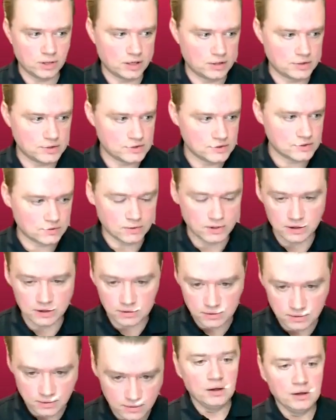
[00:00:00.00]
on the screen.
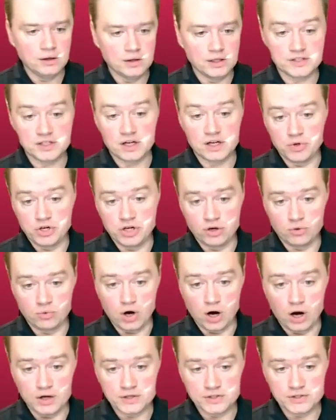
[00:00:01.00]
Let's come in here. We're
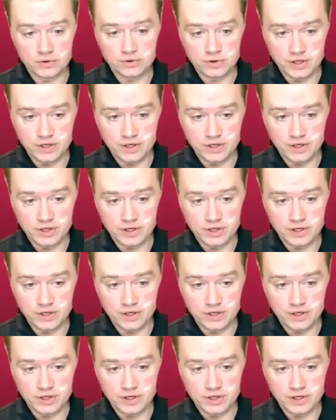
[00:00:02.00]
also going